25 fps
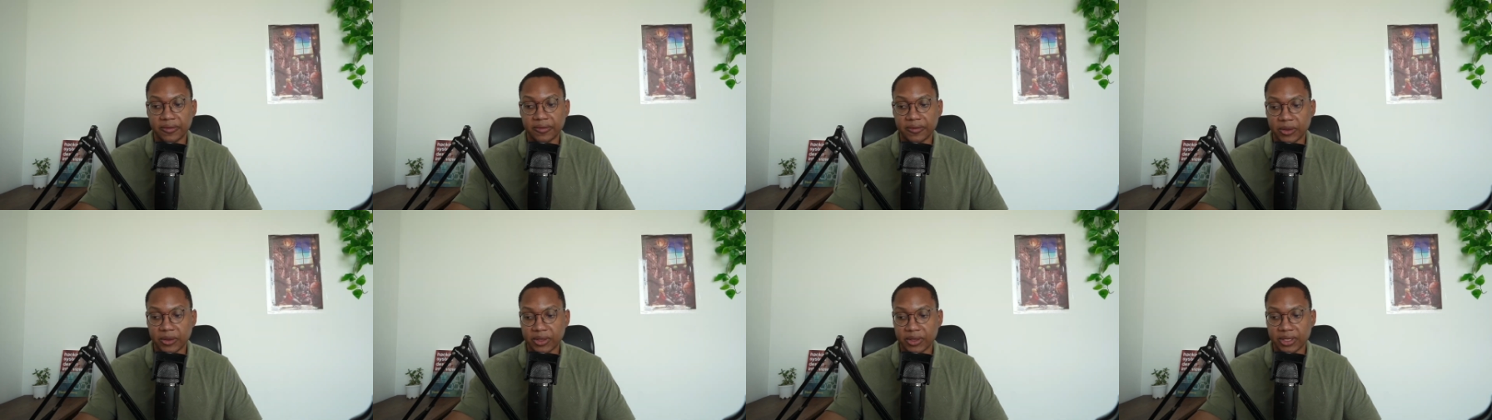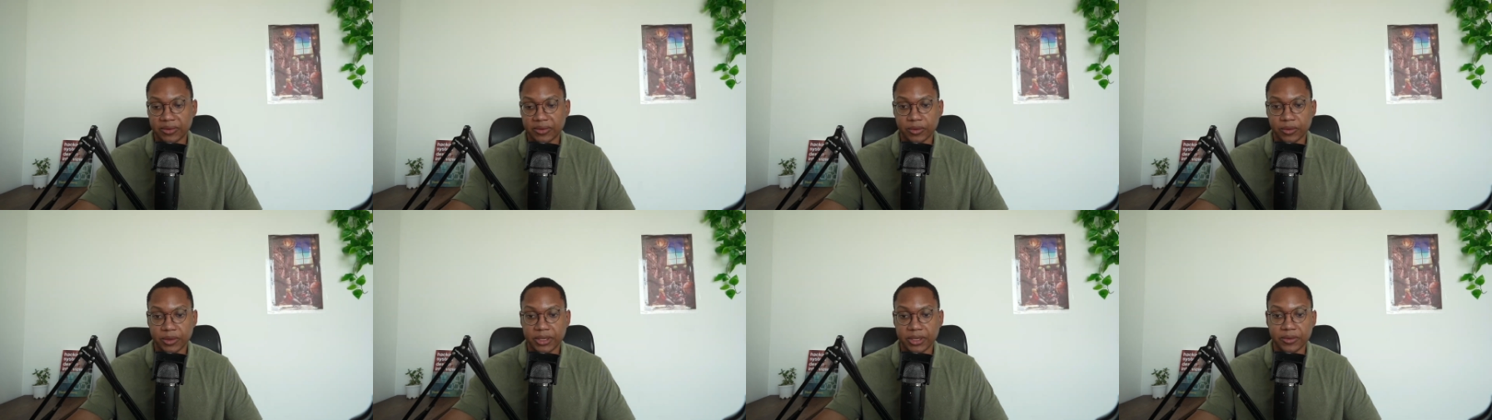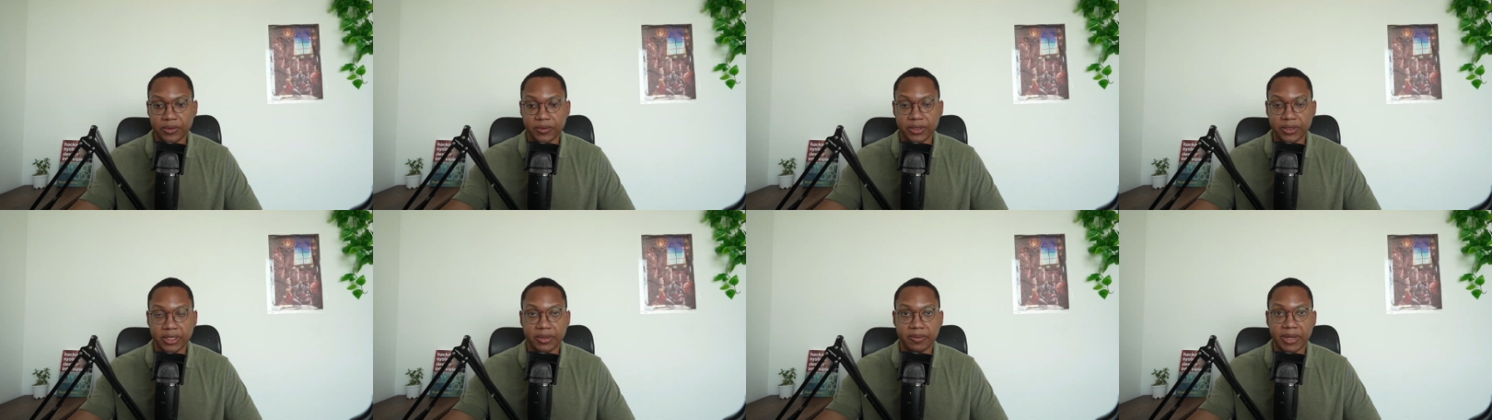If you can
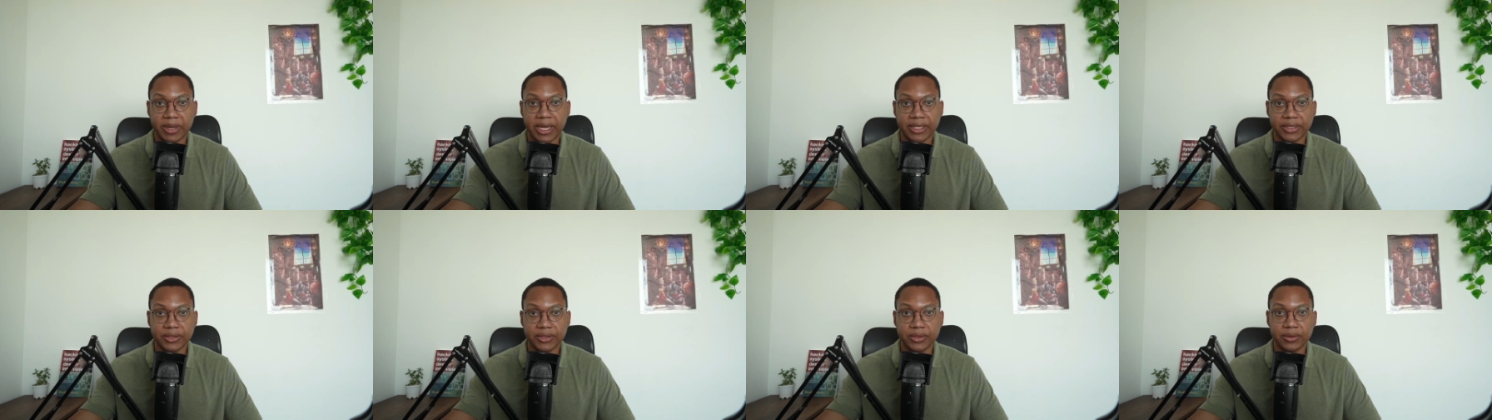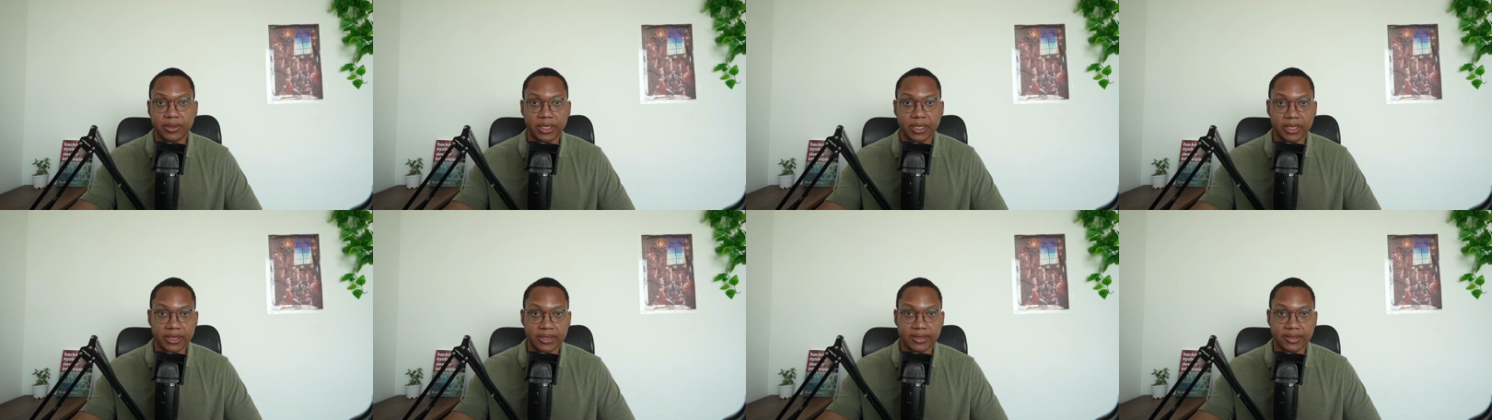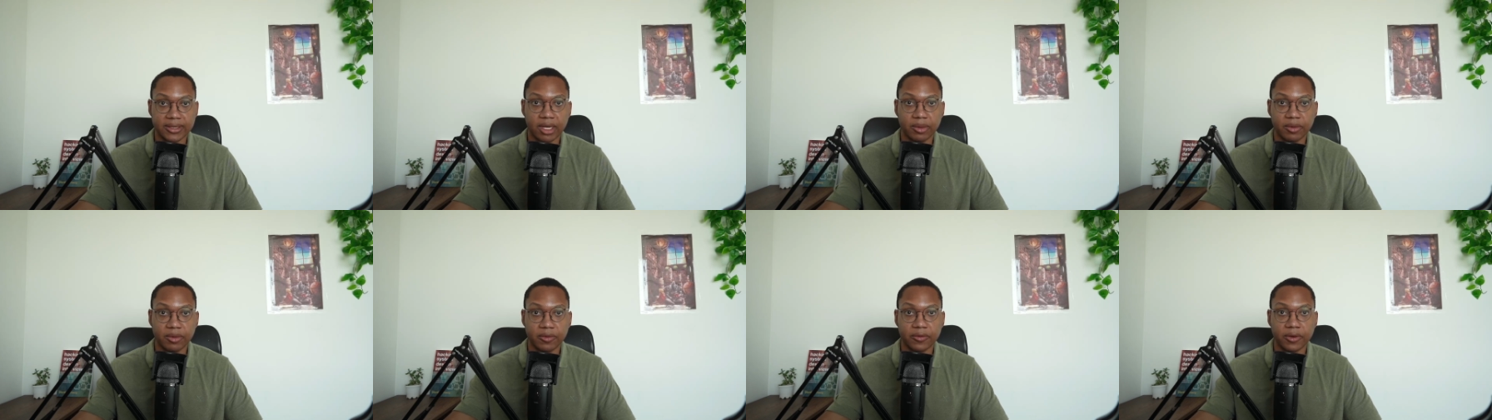really, really master like this
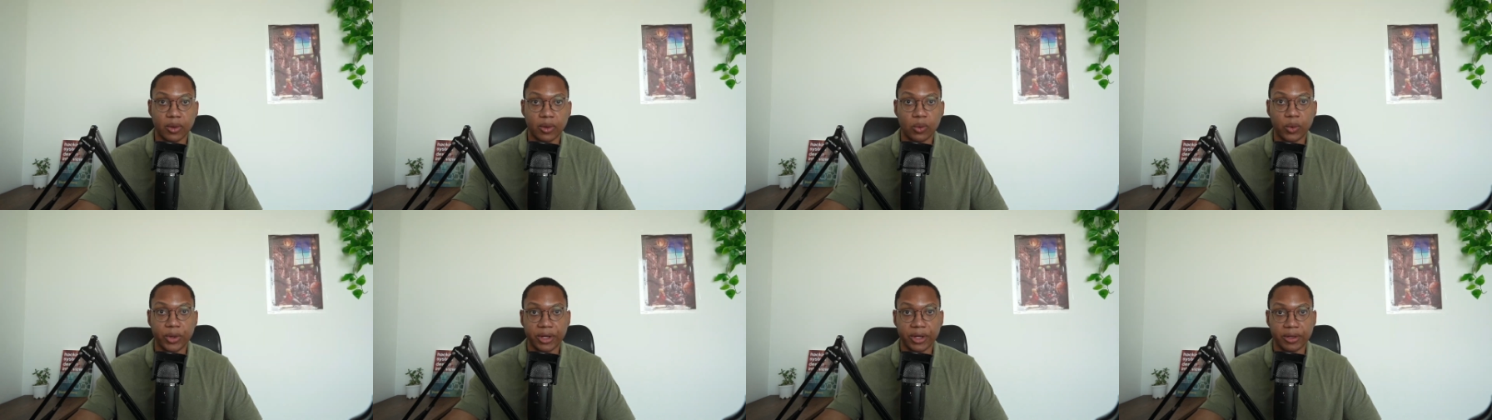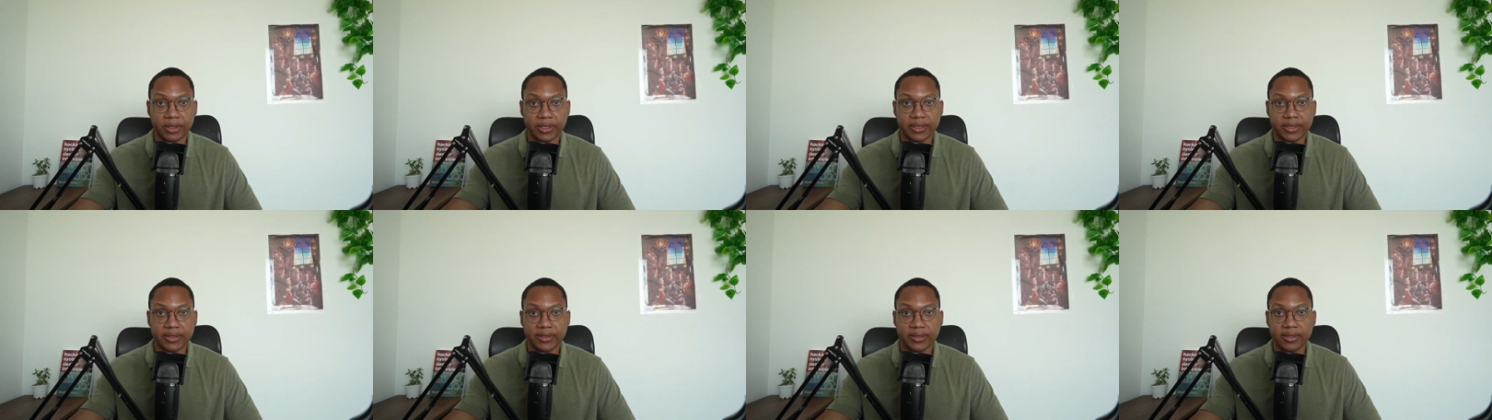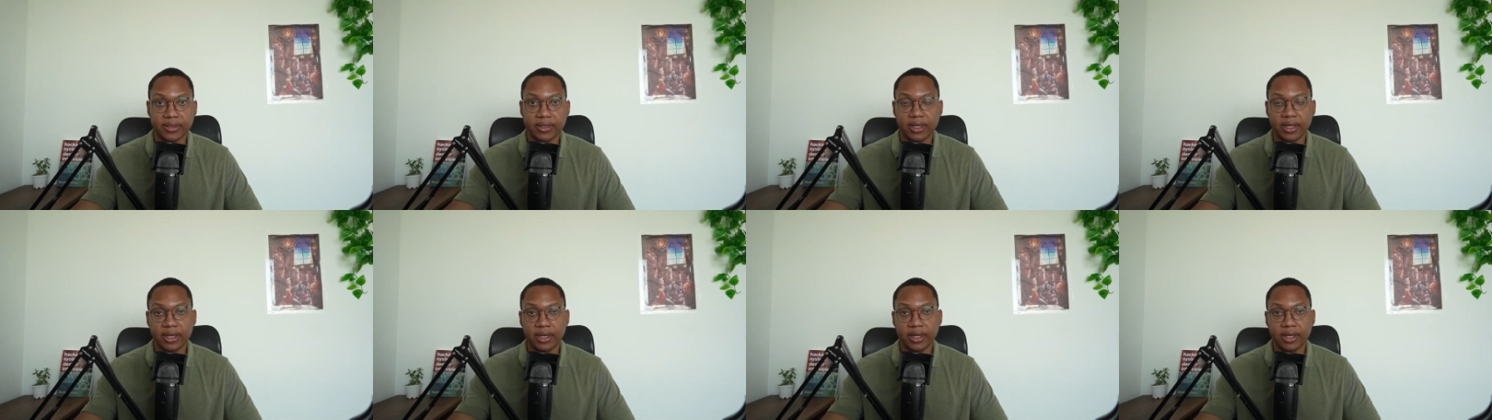type of awareness